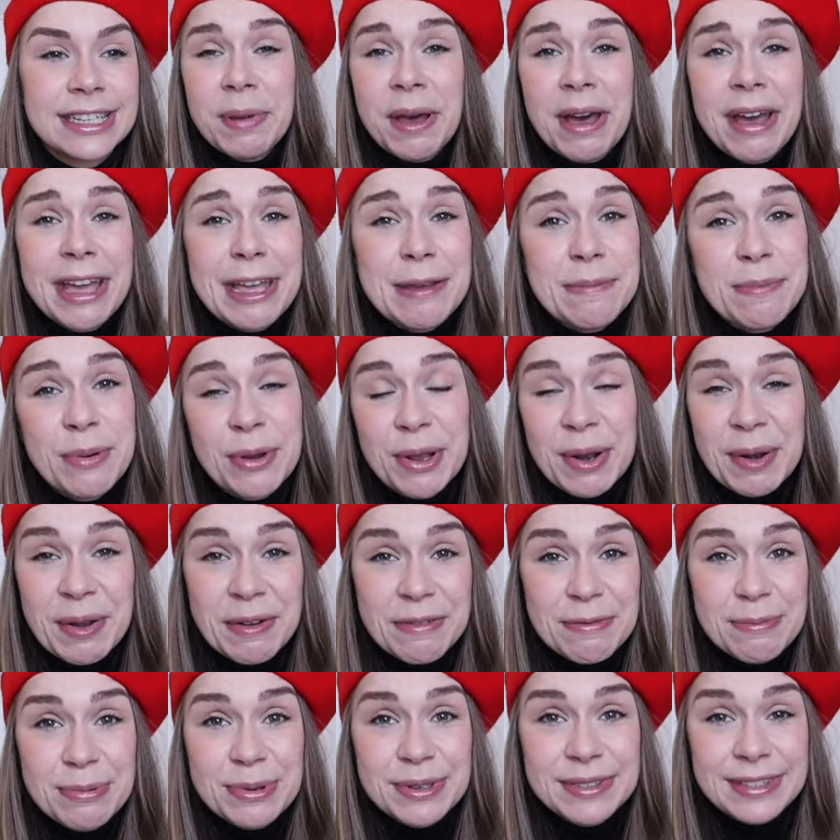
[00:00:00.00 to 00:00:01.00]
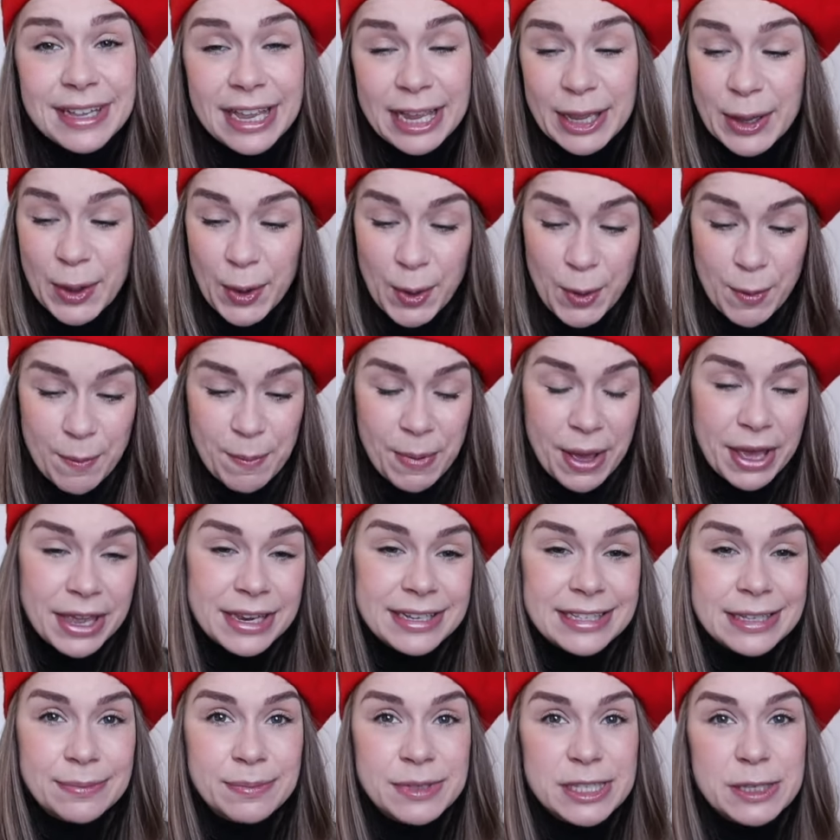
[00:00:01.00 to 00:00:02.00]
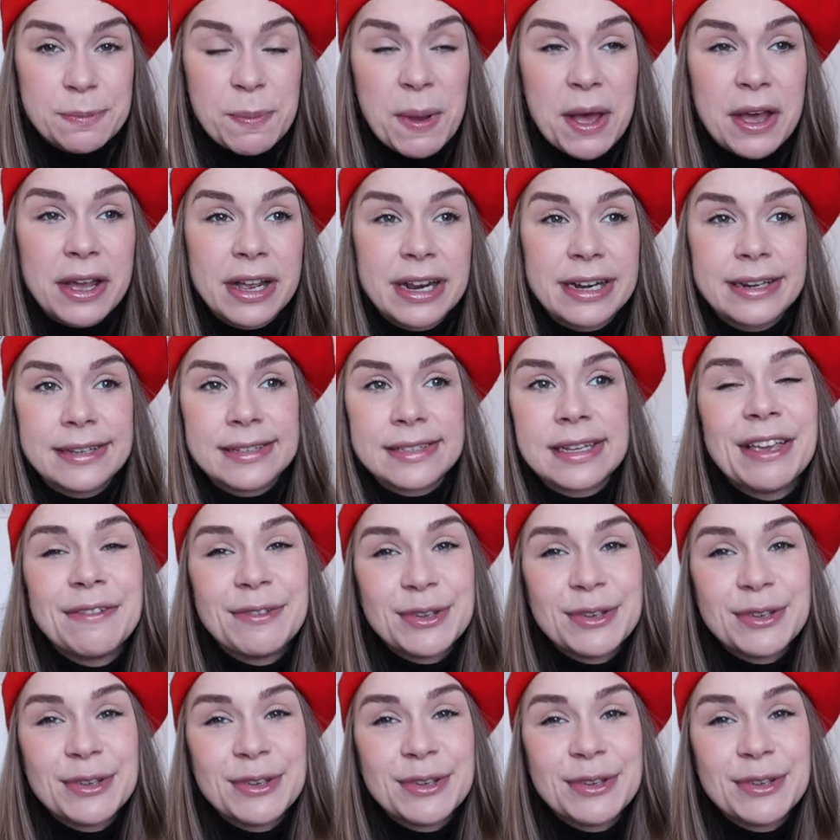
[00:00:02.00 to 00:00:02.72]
Buy a bottle of Prosecco, buy some sparklers.